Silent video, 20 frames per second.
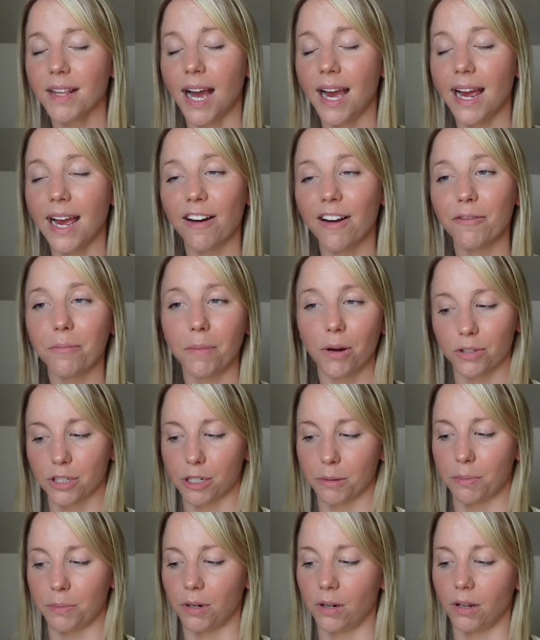I have
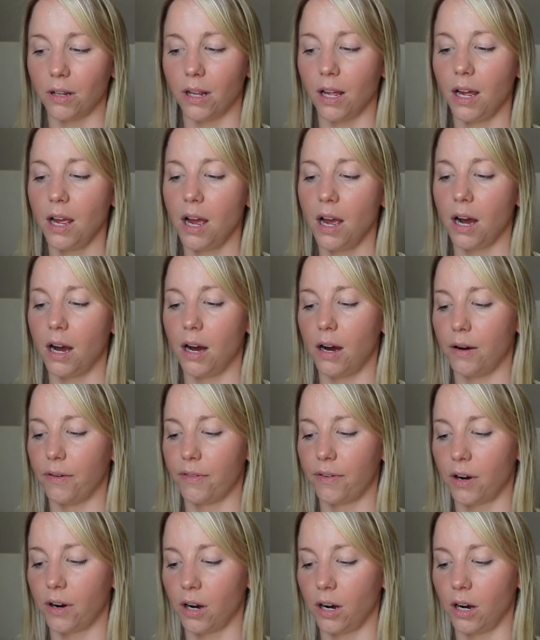multiple
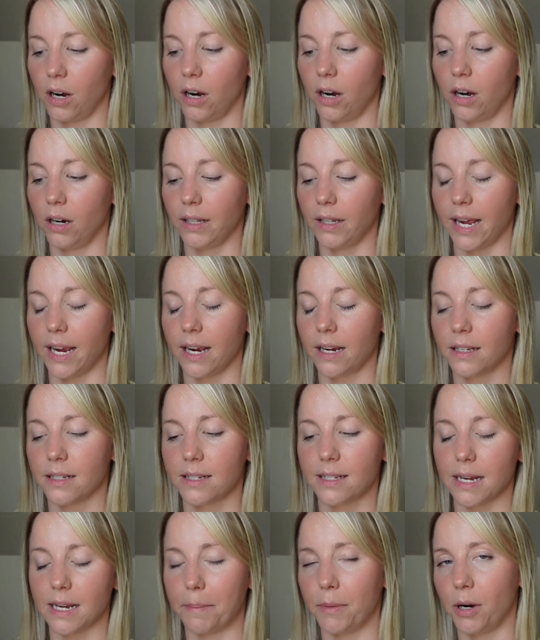of her like
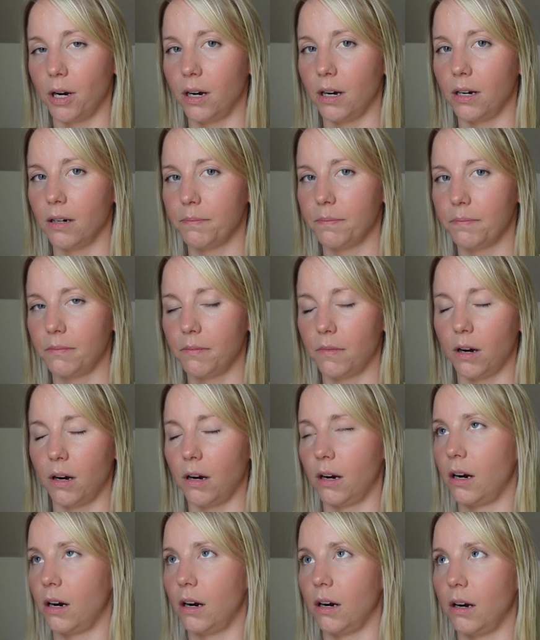summer
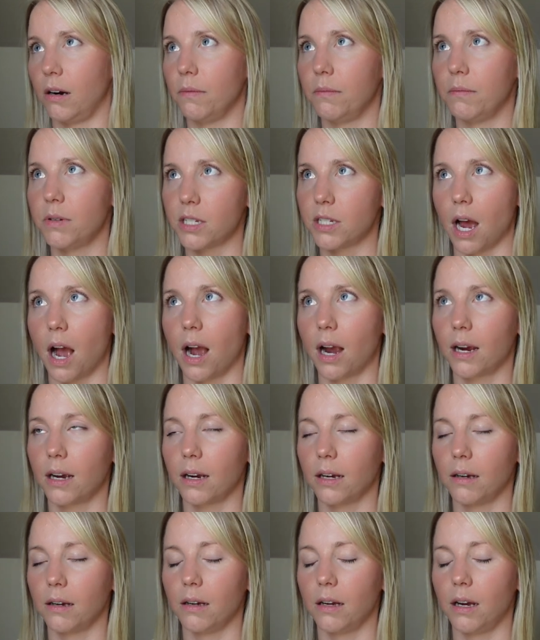or her
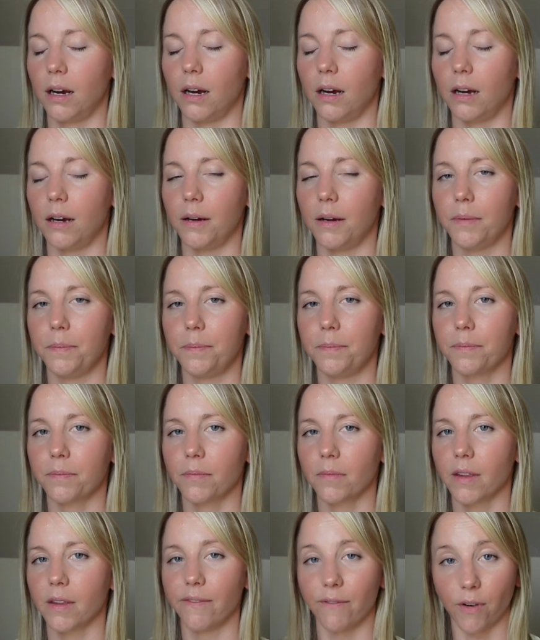sock uh,
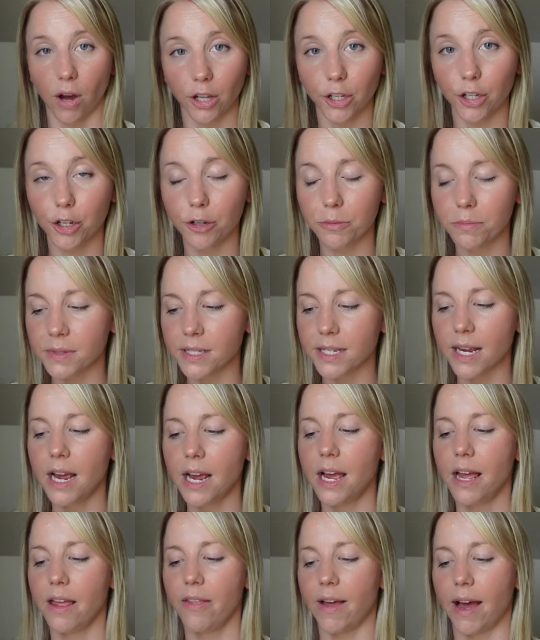volumes
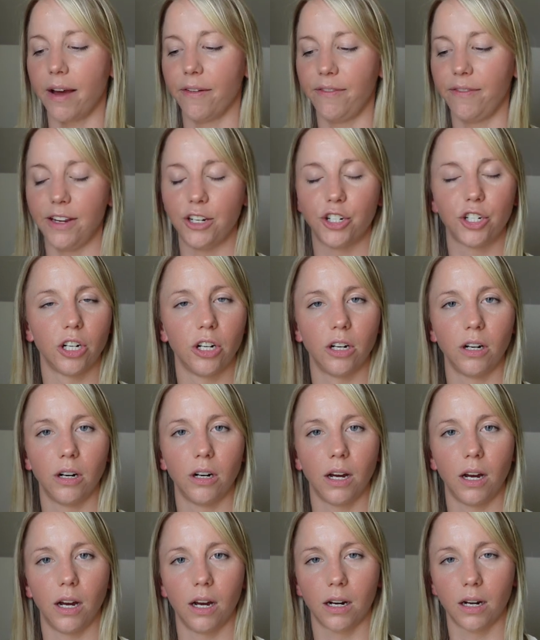that
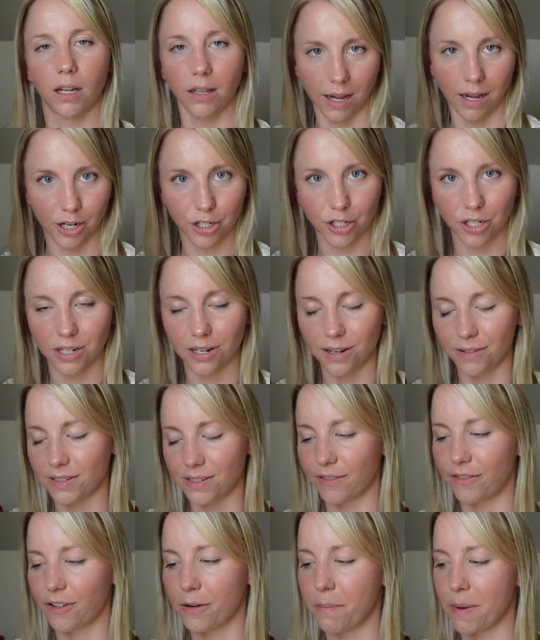feature a collection of
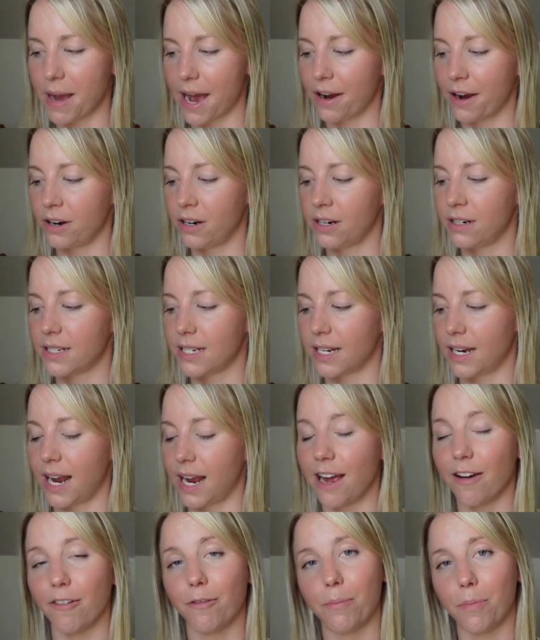different patterns and I
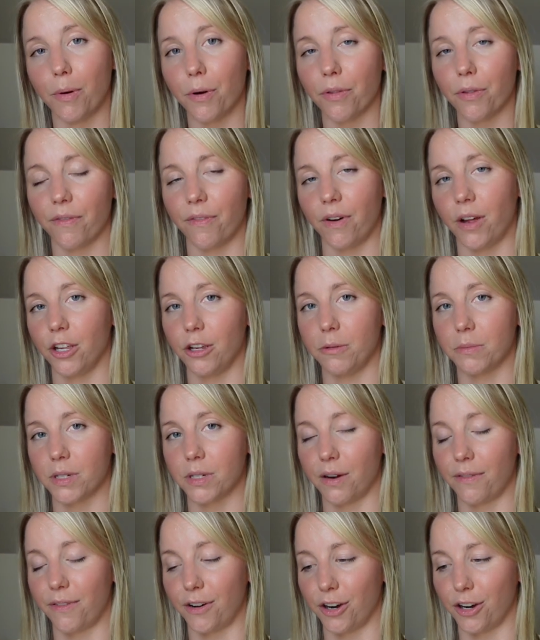have both volumes
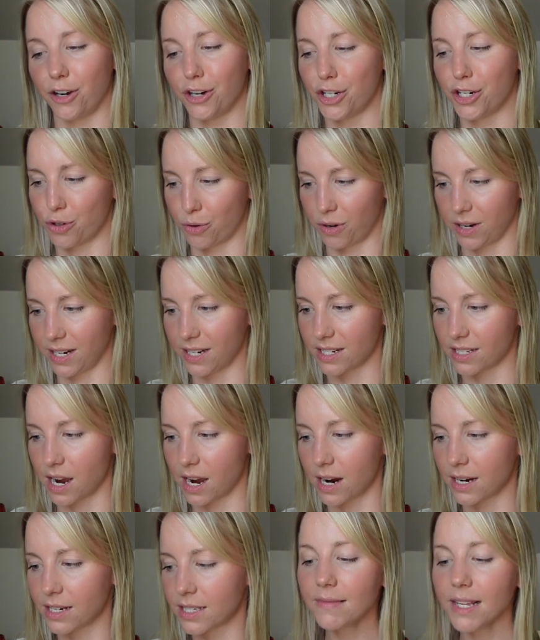of her shorty
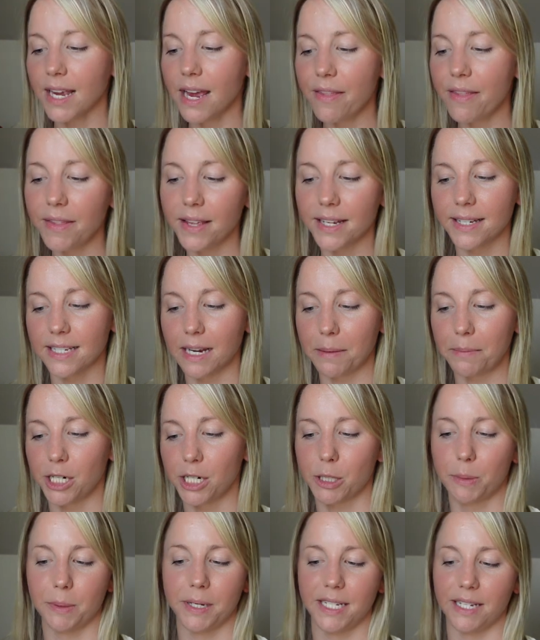socks. And this
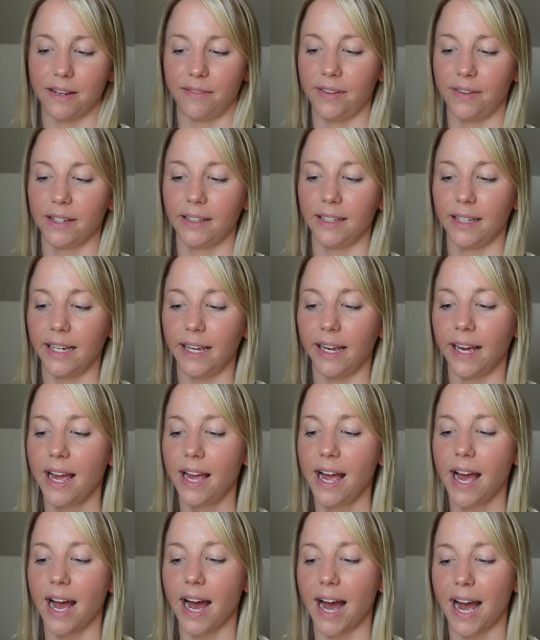summer specifically,
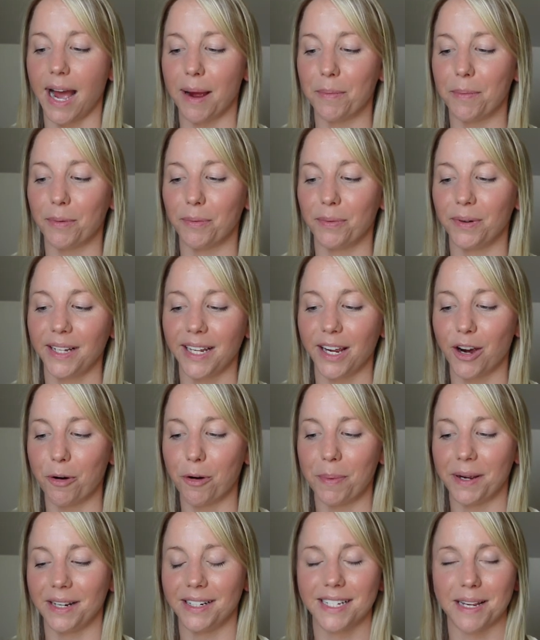I'm really
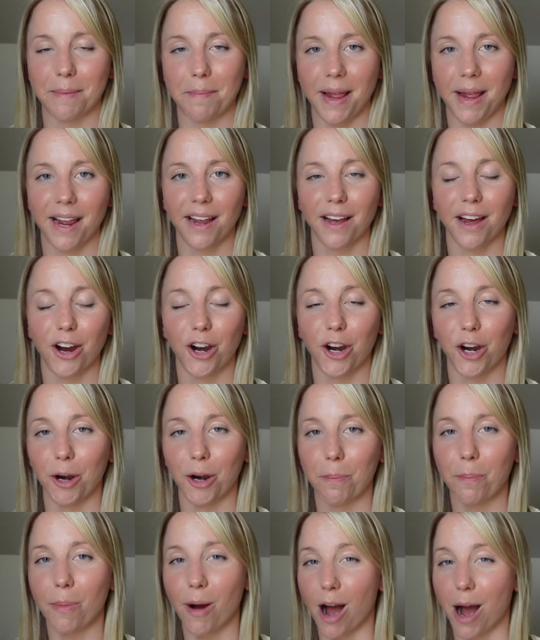hoping to make
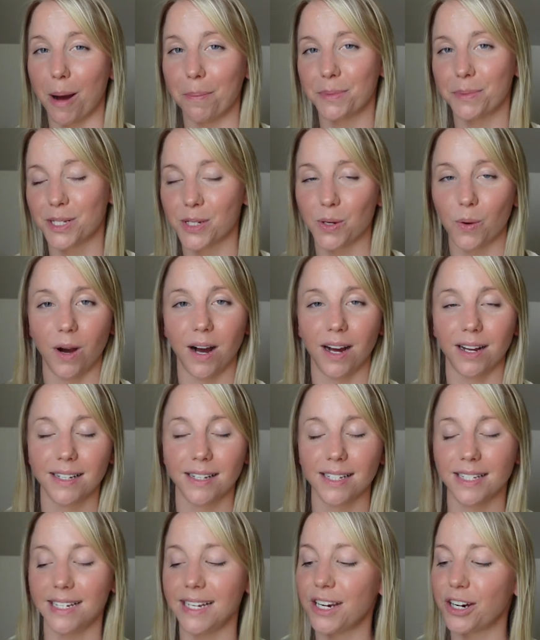her Pom
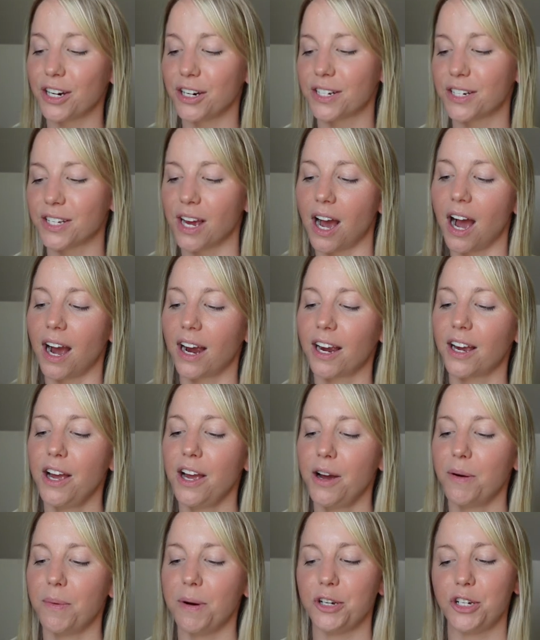Squad sneaker sock,
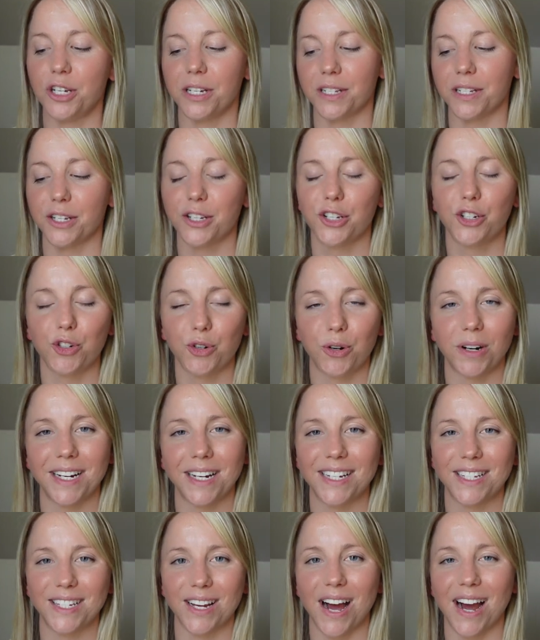which is a
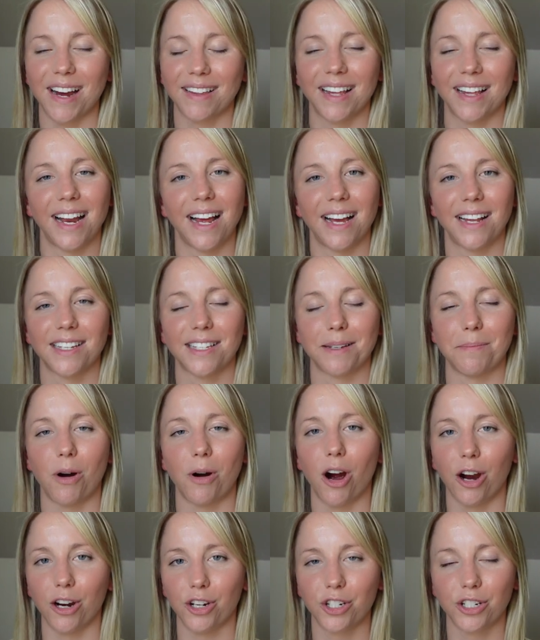shorty sock that has some
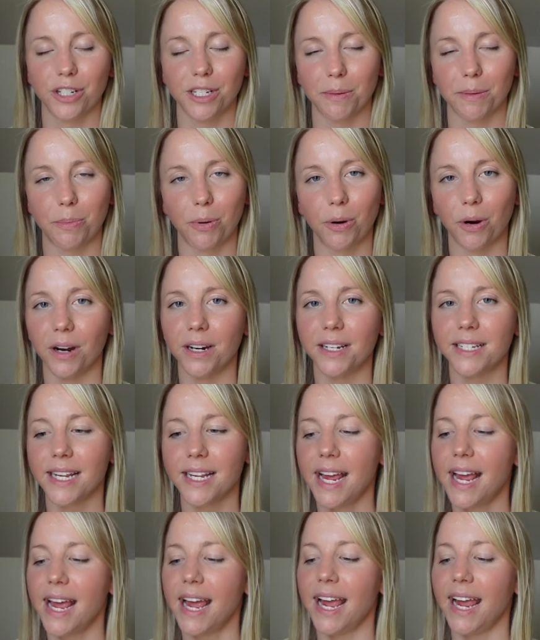arch support
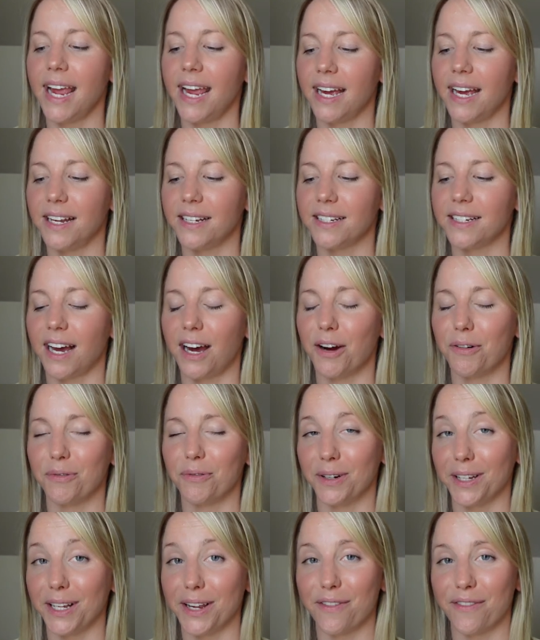and a
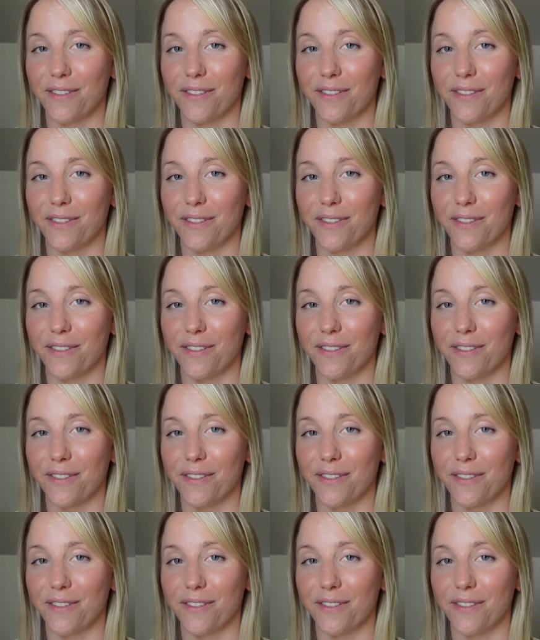really